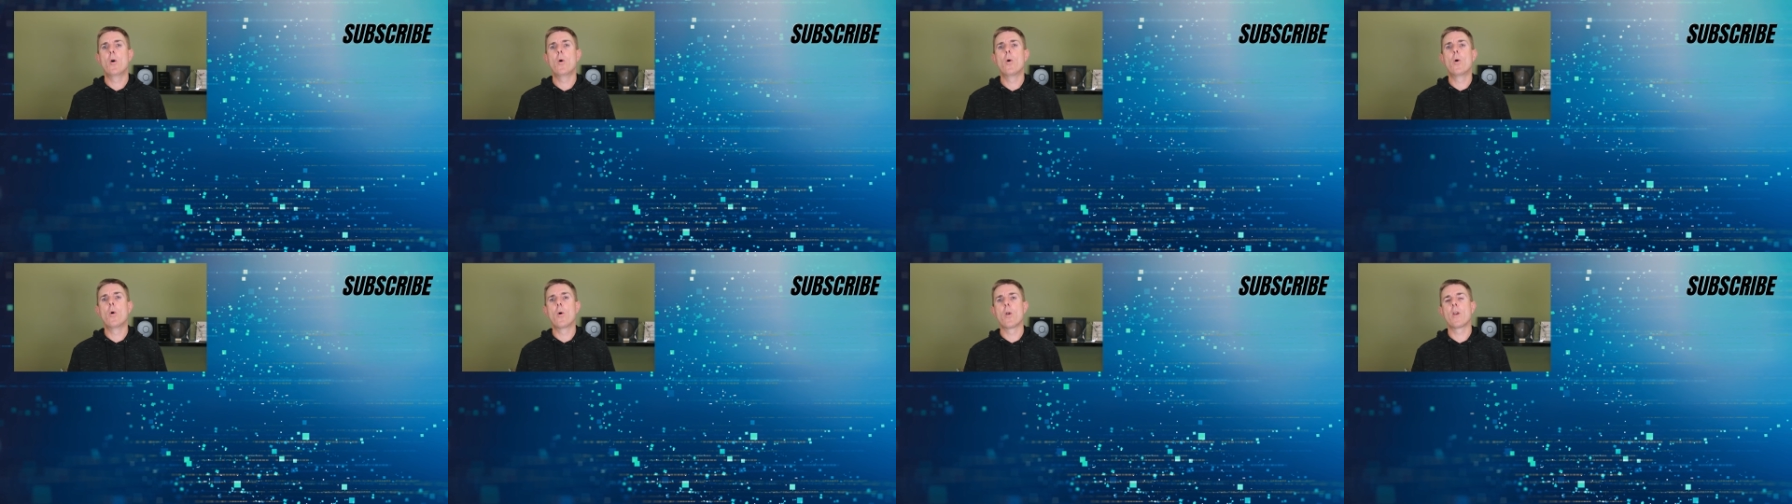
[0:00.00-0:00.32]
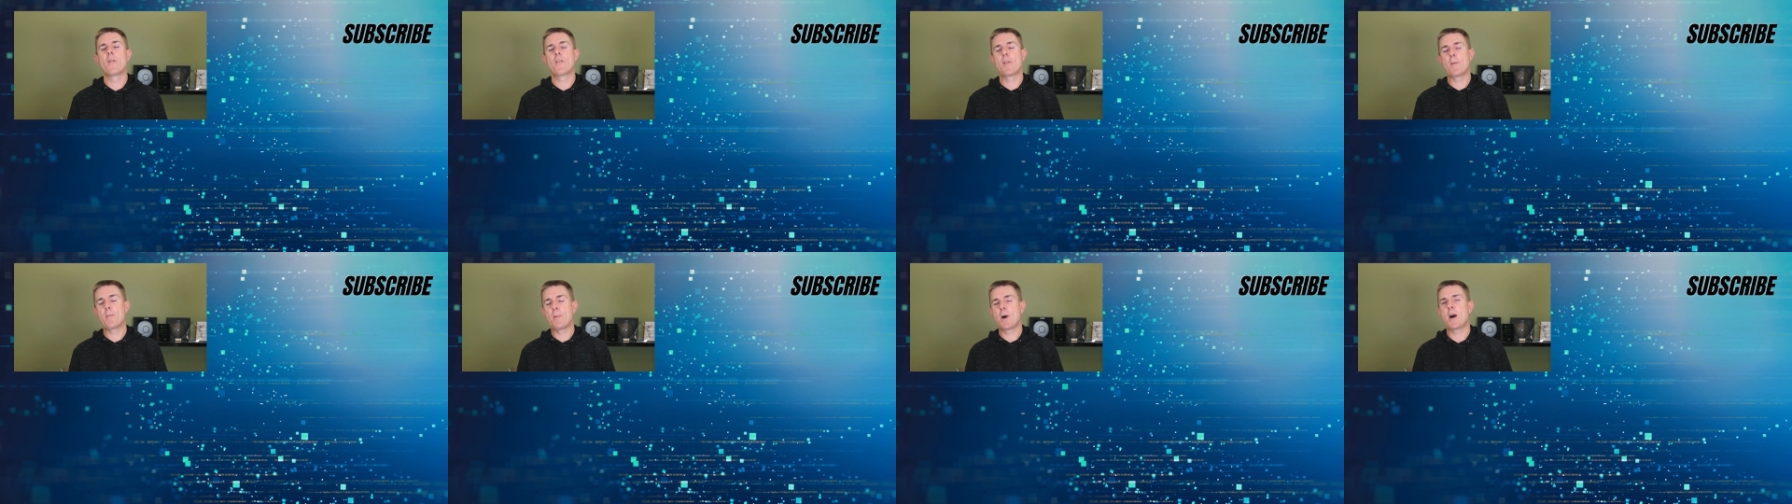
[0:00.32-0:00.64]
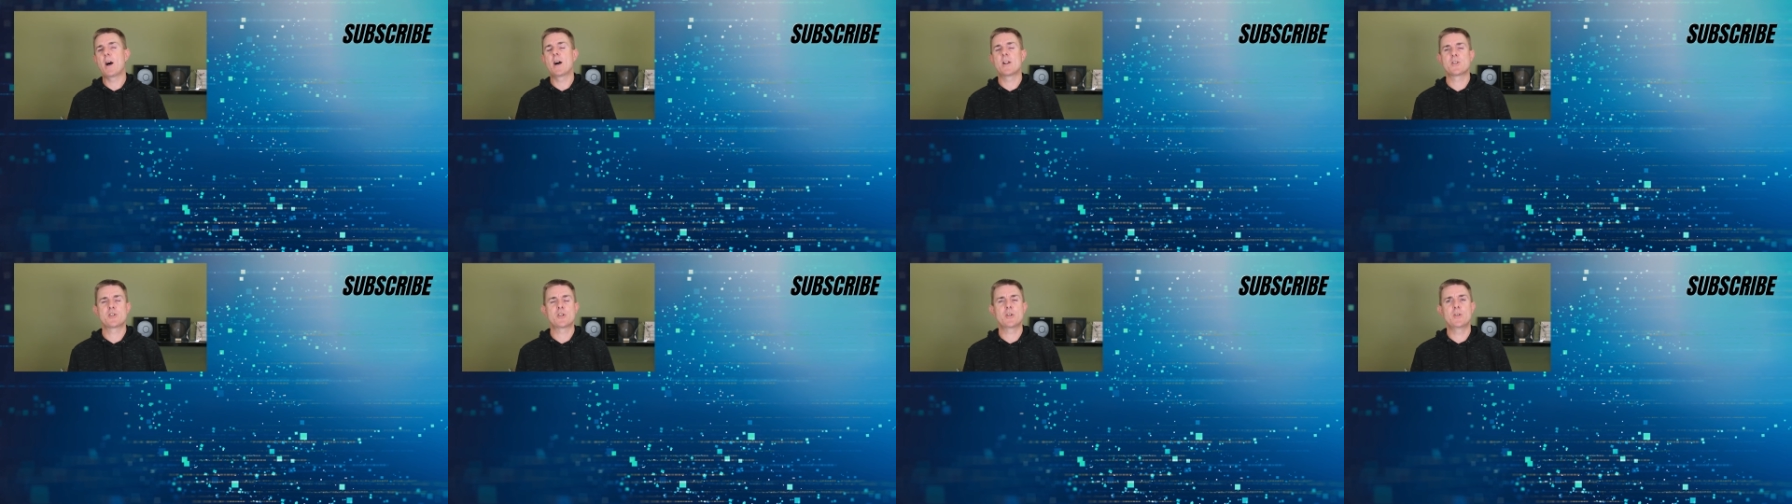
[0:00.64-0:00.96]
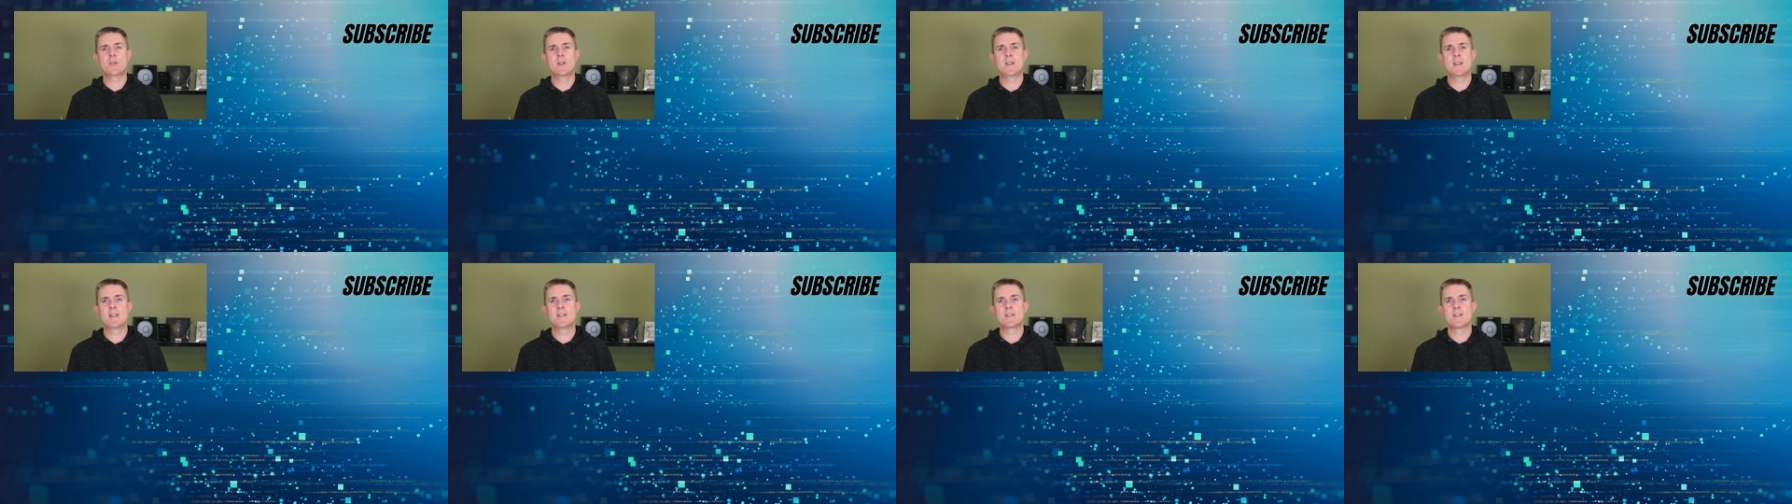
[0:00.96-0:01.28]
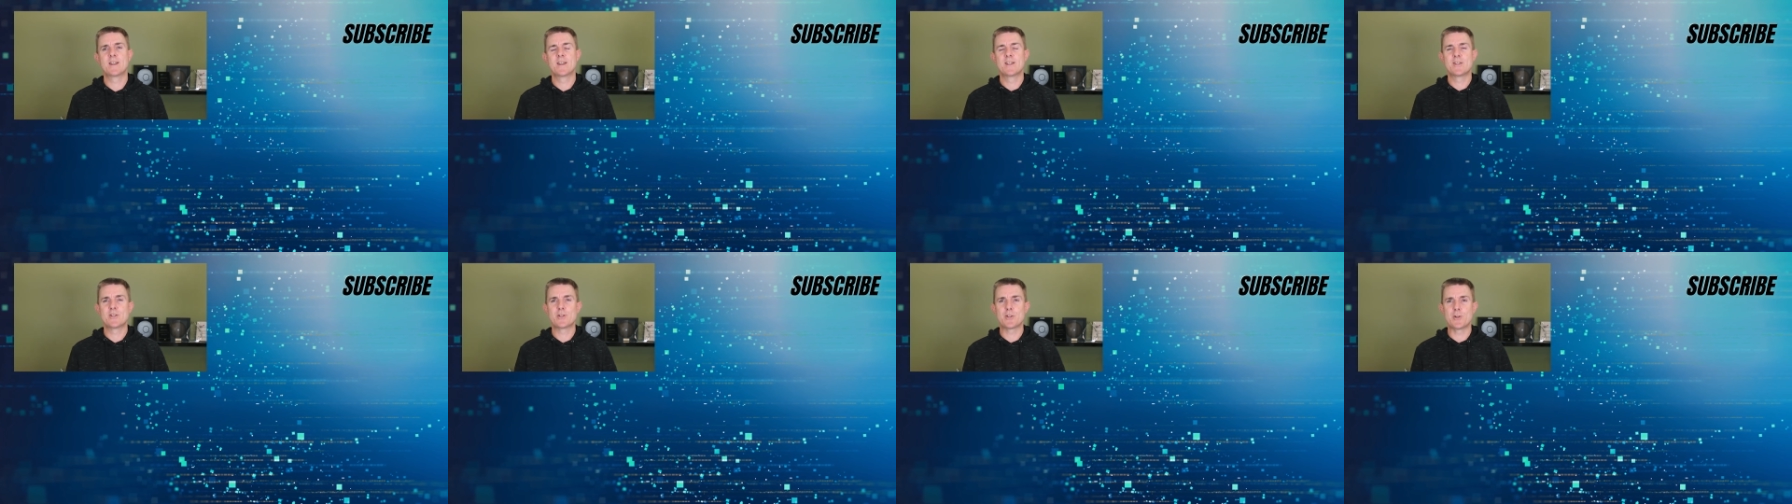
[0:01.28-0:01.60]
all of the parts you need
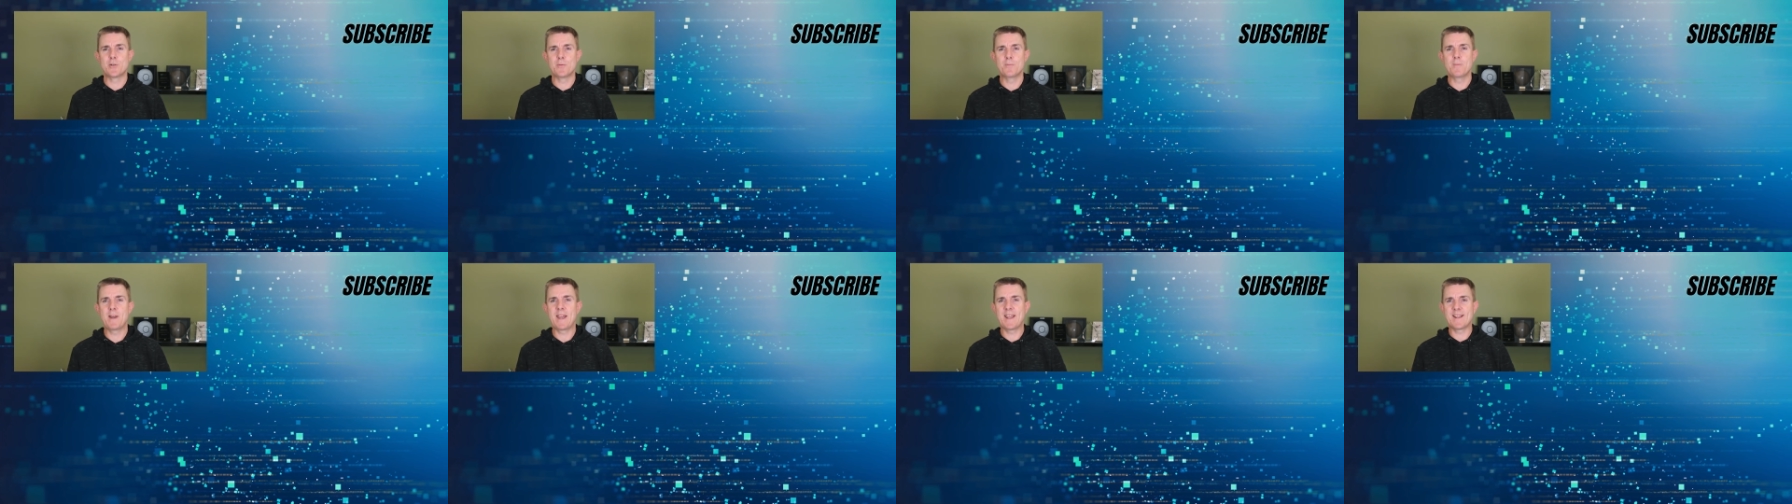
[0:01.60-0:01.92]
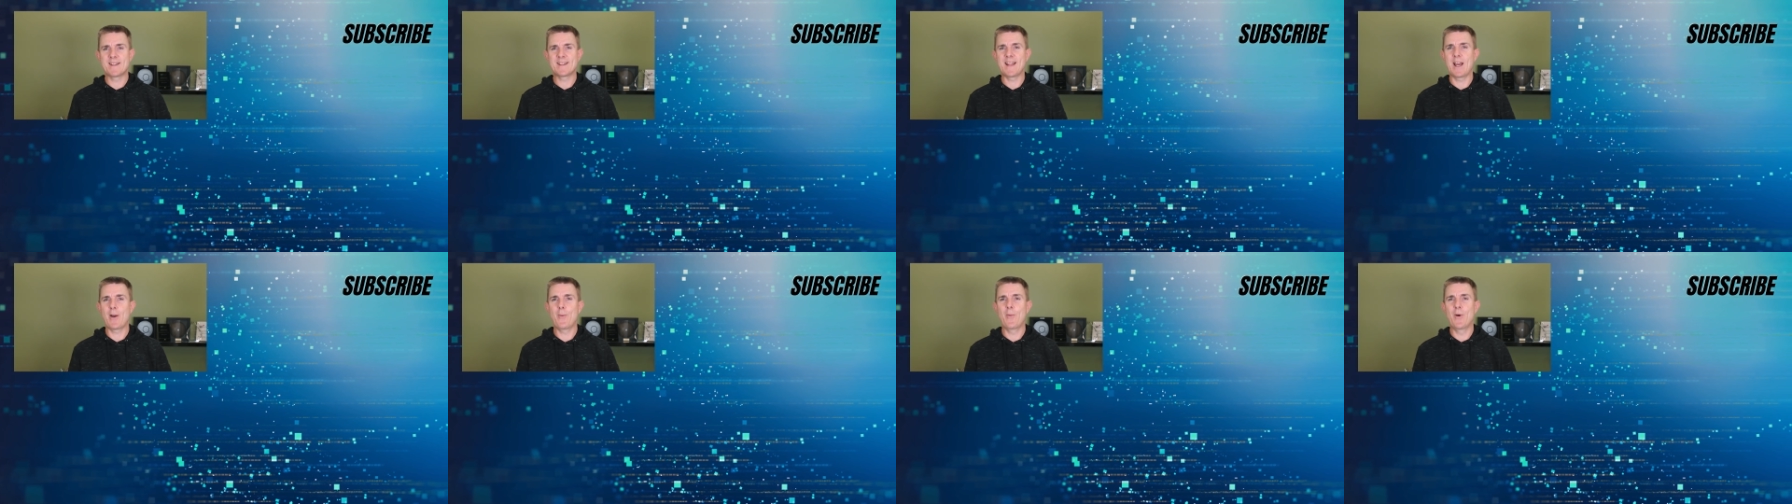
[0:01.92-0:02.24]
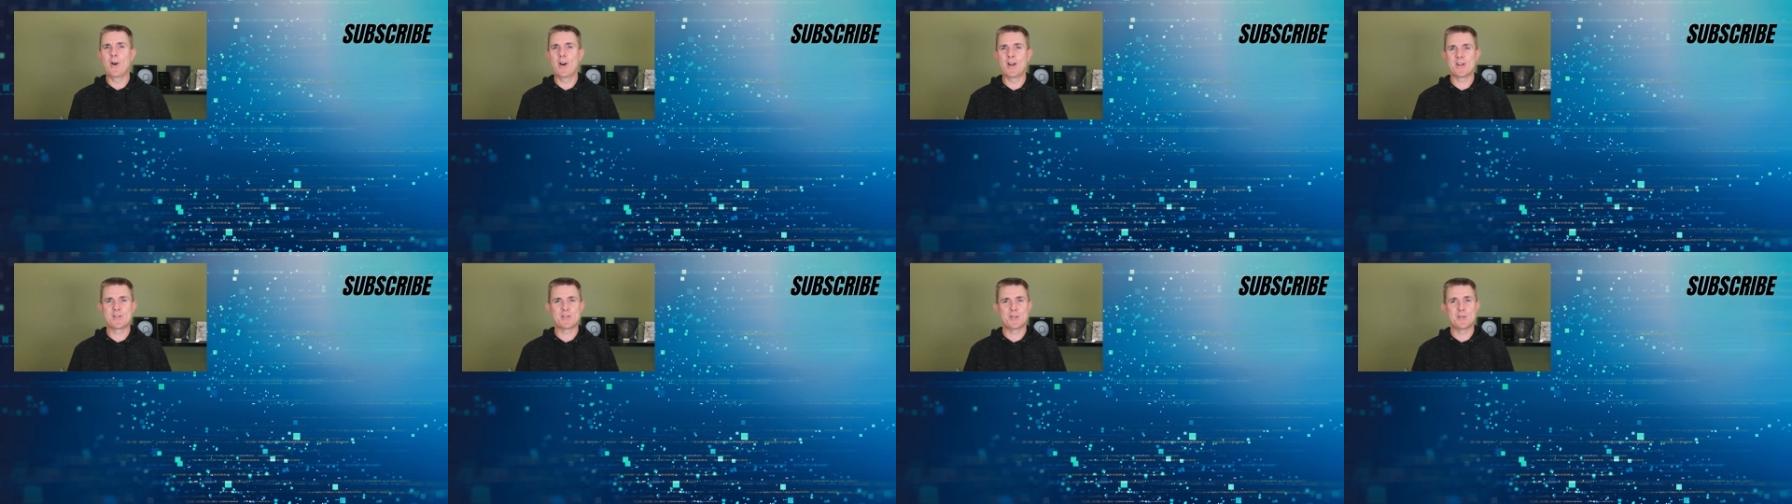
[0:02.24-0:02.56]
to make that work.